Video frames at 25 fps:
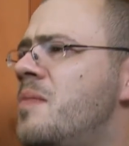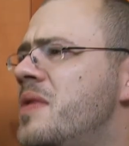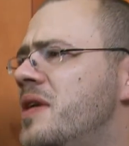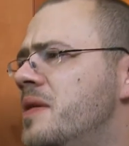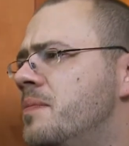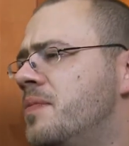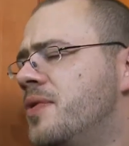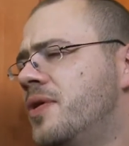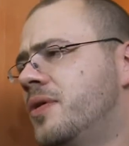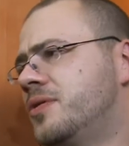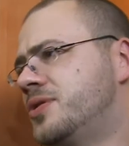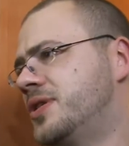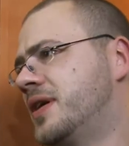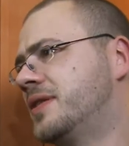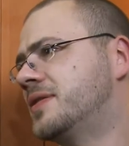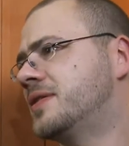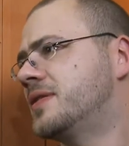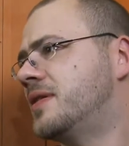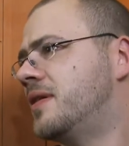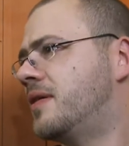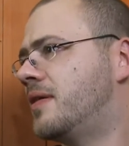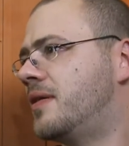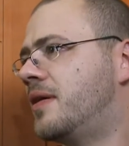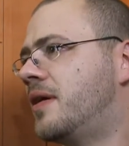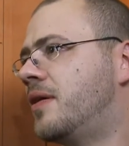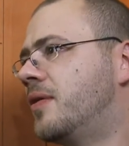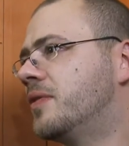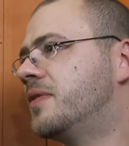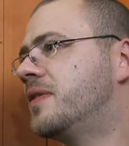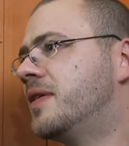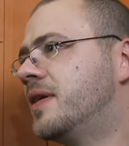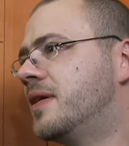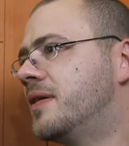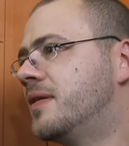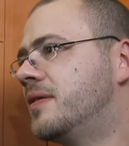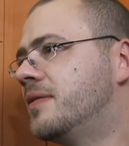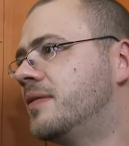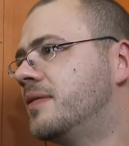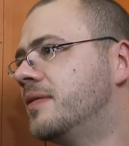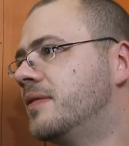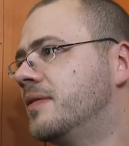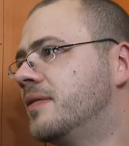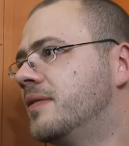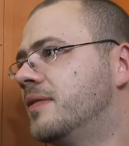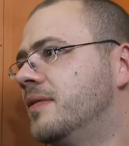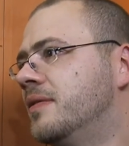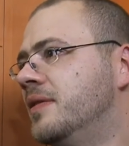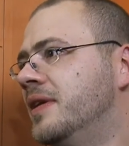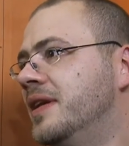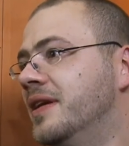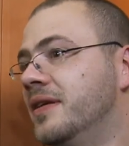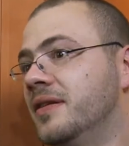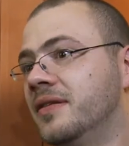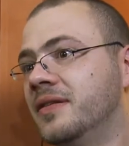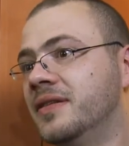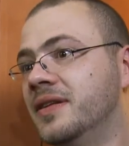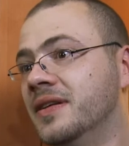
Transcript: many projects are out there needing